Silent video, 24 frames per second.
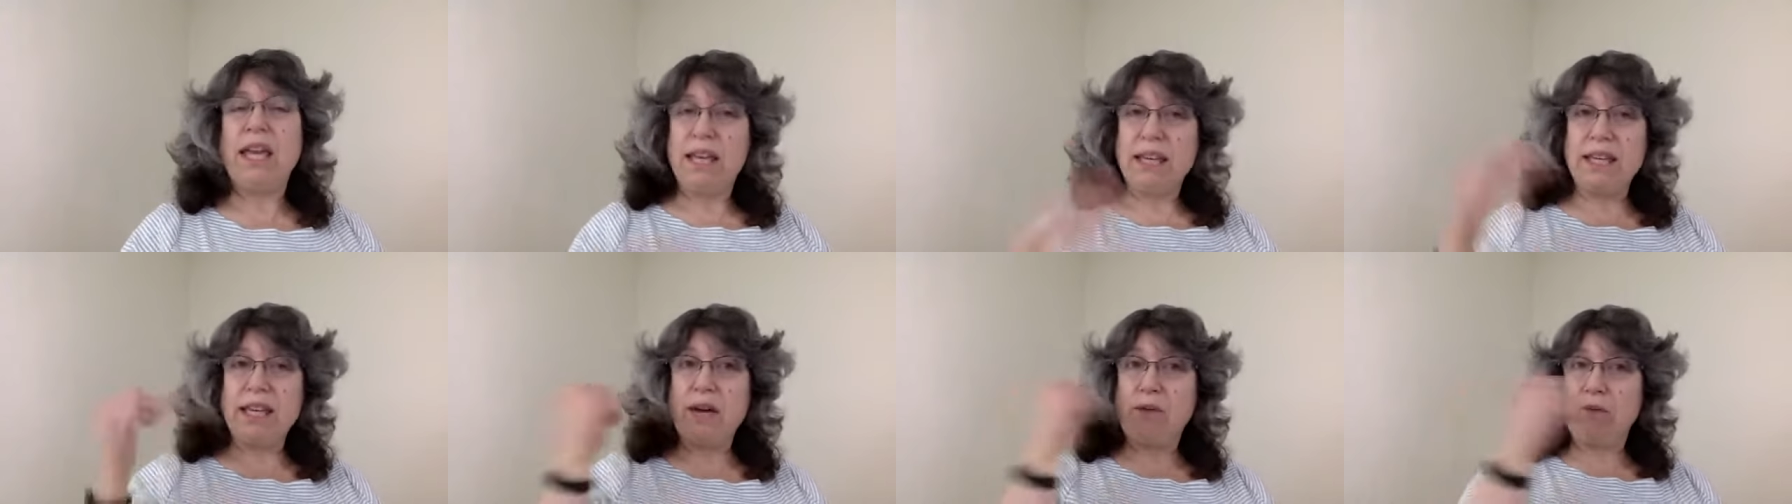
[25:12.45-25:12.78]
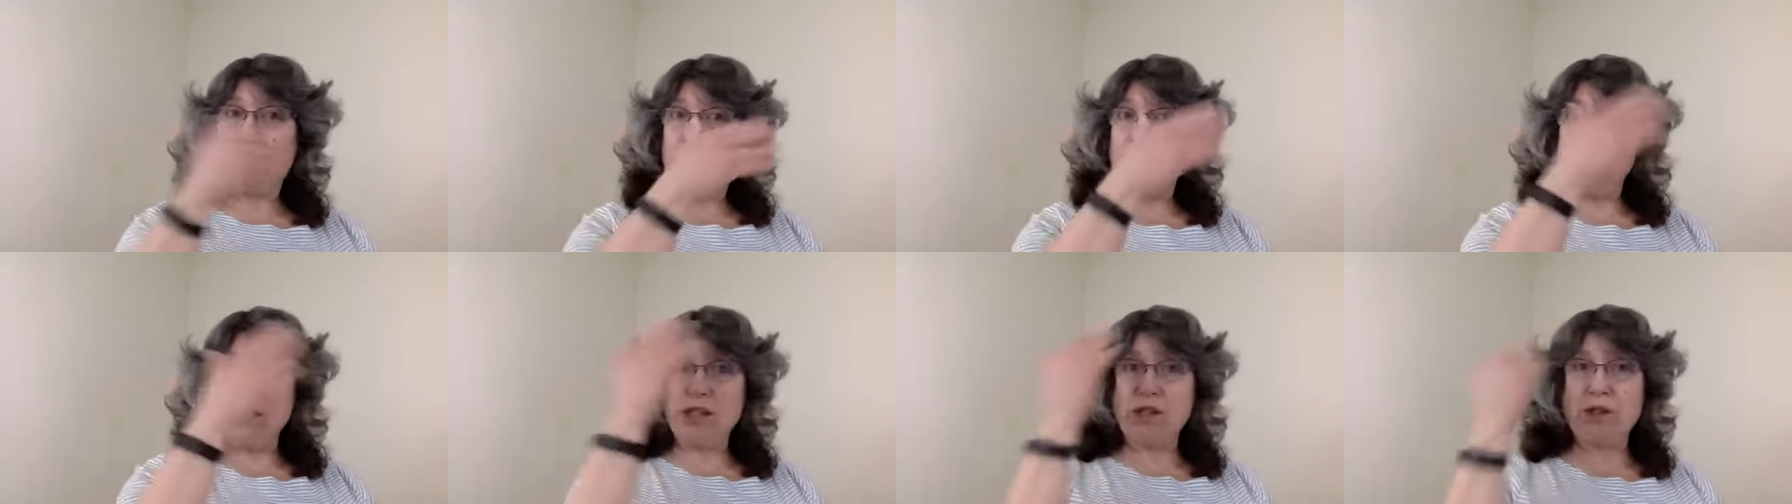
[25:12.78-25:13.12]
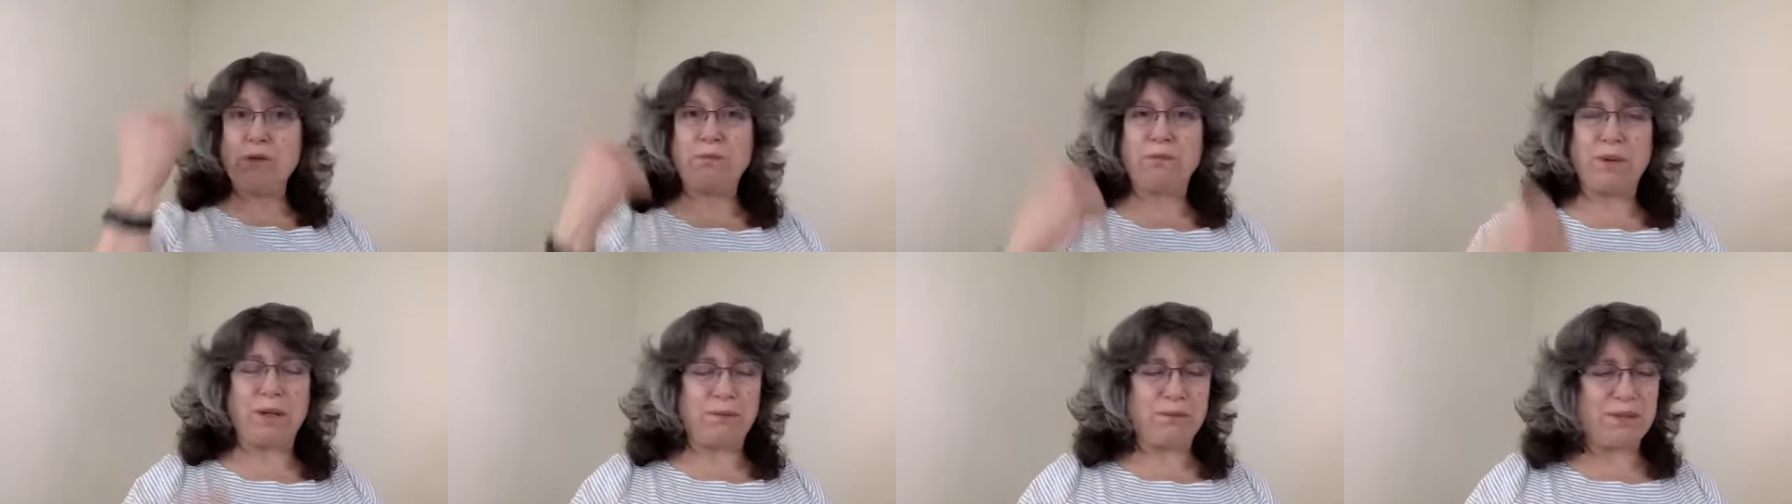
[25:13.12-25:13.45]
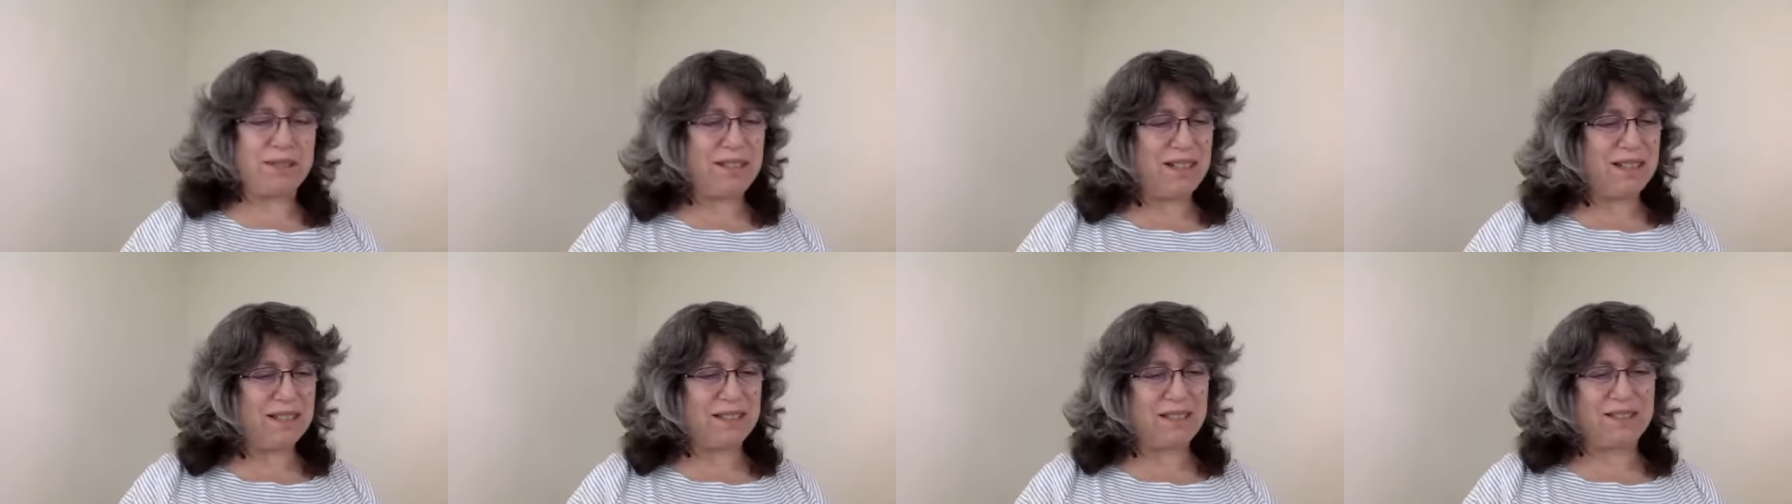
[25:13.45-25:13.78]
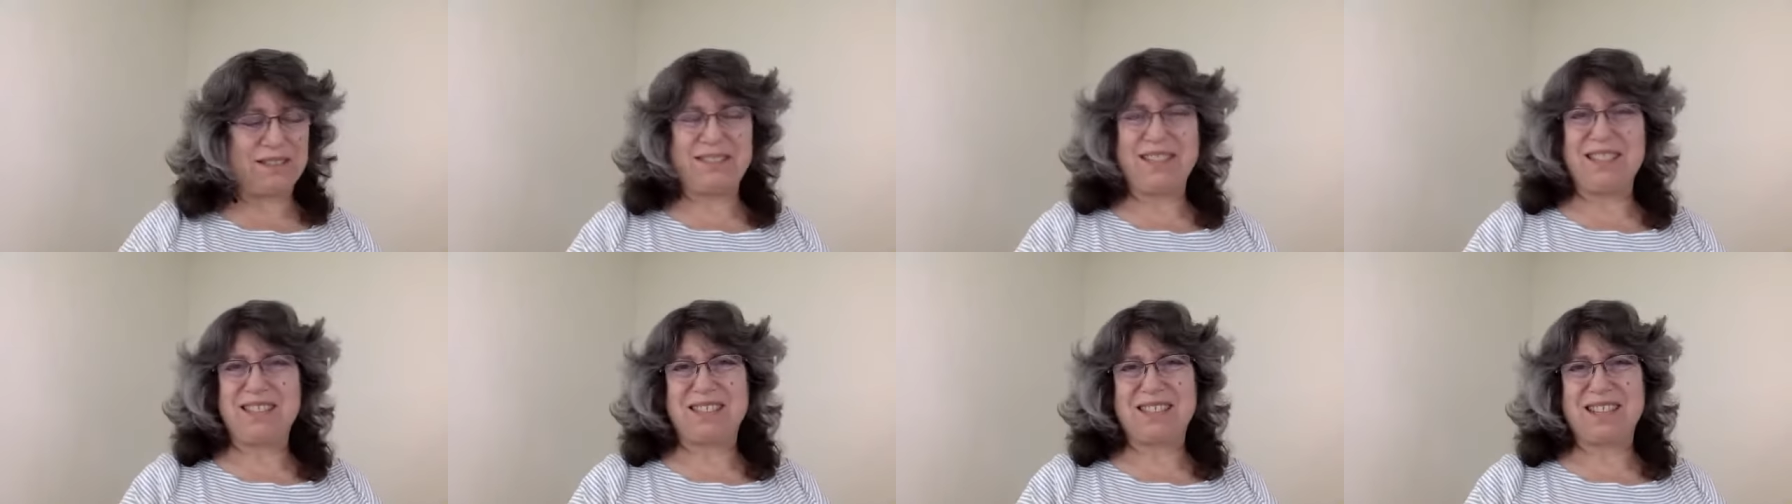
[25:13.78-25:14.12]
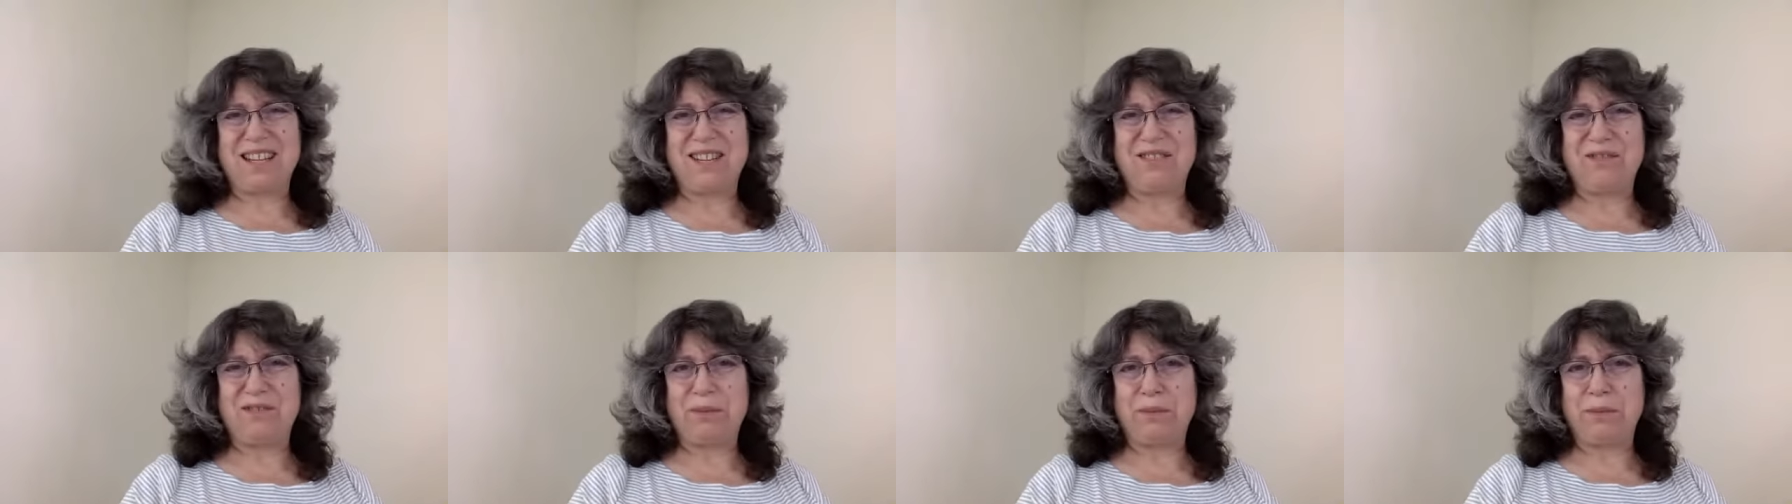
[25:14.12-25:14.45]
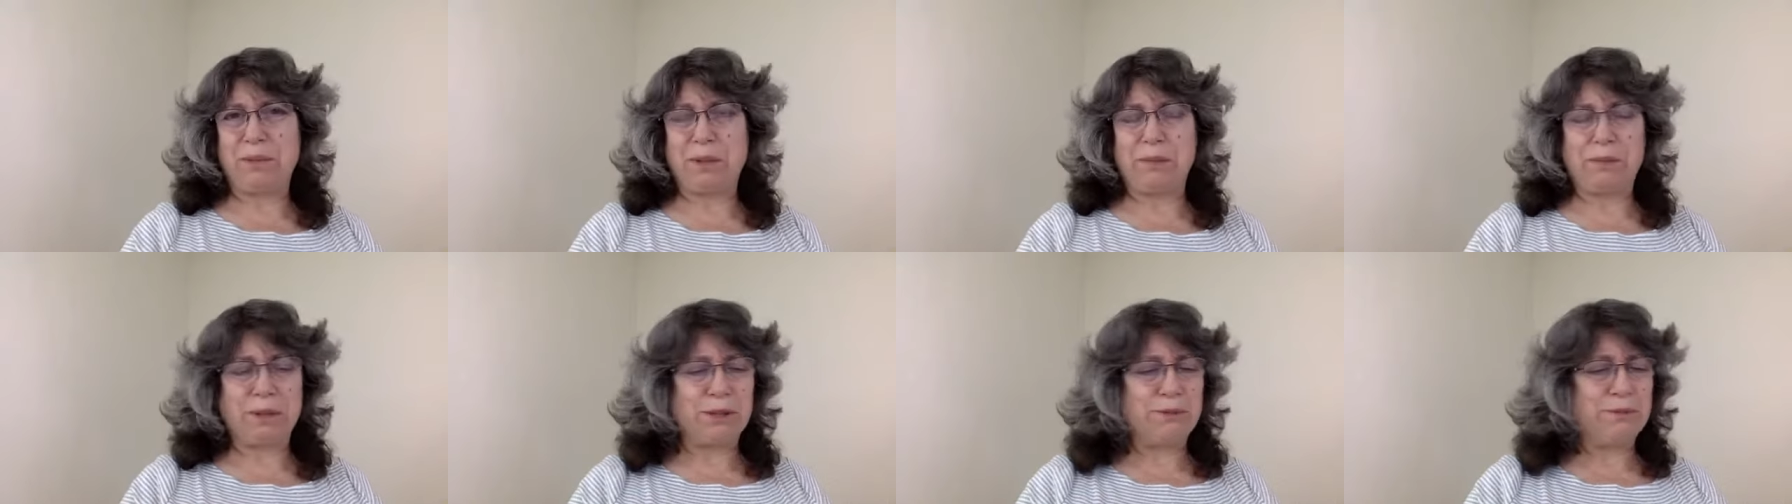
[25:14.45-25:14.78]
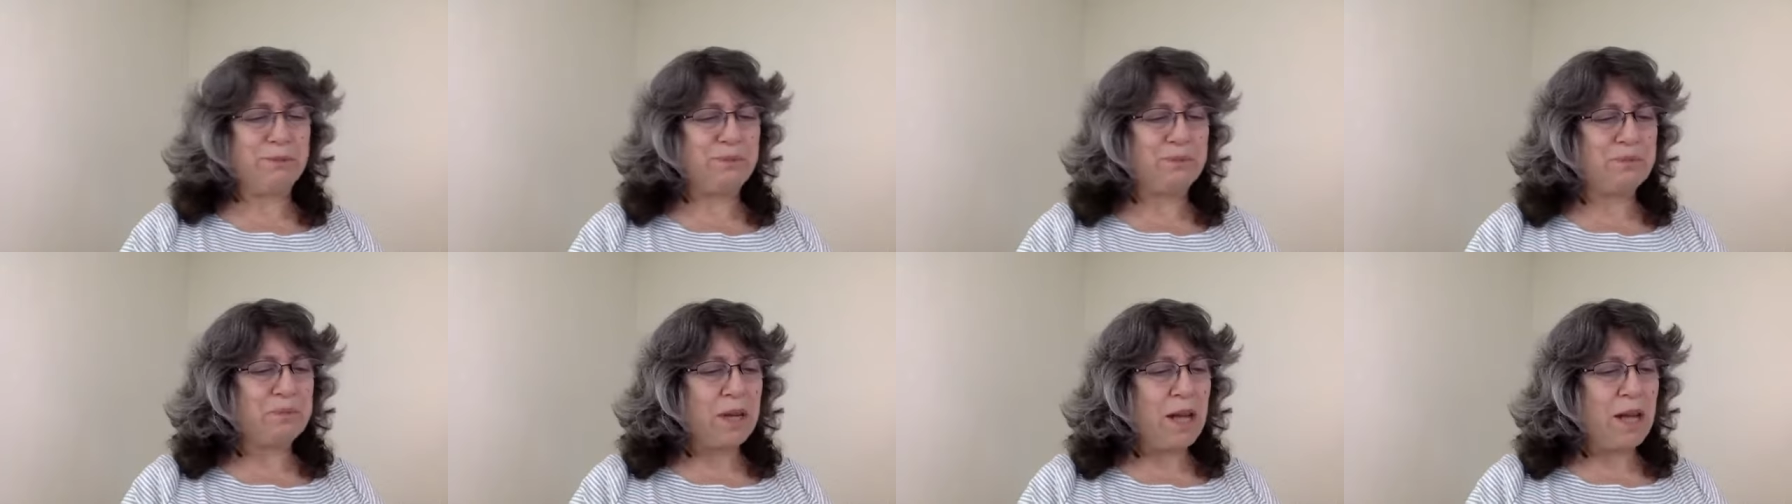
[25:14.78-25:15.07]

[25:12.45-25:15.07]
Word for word: get razor bumps, and that, that's kind of a bummer.